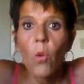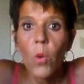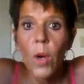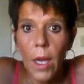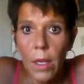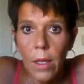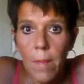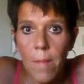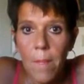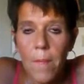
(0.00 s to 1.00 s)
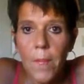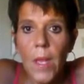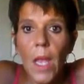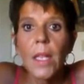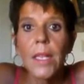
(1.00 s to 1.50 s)
Well,
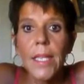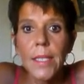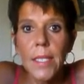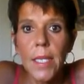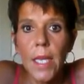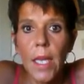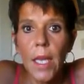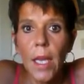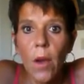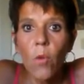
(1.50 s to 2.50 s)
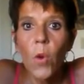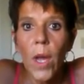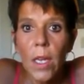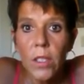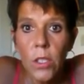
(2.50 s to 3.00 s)
let's see. What
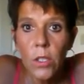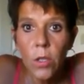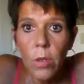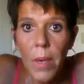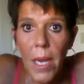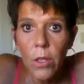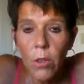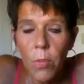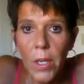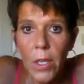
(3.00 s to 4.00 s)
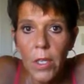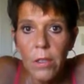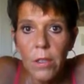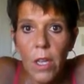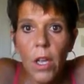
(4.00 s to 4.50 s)
else is good about your
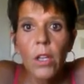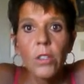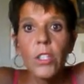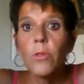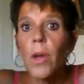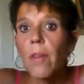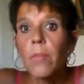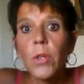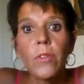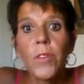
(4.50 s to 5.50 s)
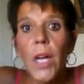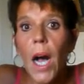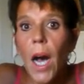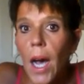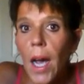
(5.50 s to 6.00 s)
appearance? Do you have beautiful
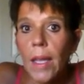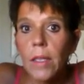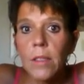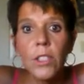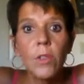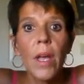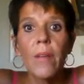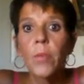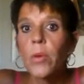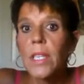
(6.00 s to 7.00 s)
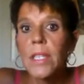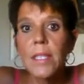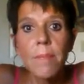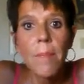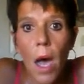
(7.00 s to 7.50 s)
eyes? Do you have a pretty
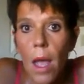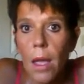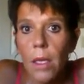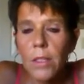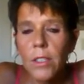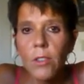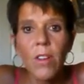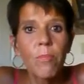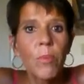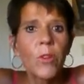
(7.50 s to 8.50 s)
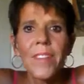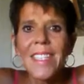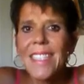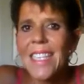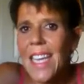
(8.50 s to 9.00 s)
smile? Do you have
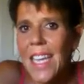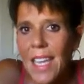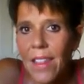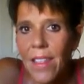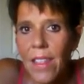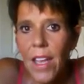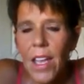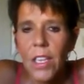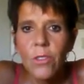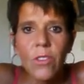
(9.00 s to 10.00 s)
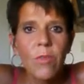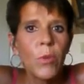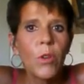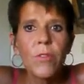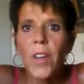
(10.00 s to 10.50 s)
perfect teeth? Do you have
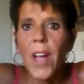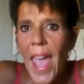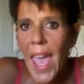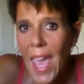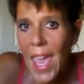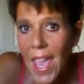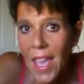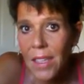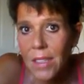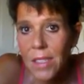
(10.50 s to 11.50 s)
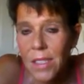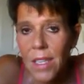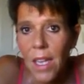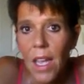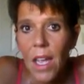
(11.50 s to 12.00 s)
beautiful hands?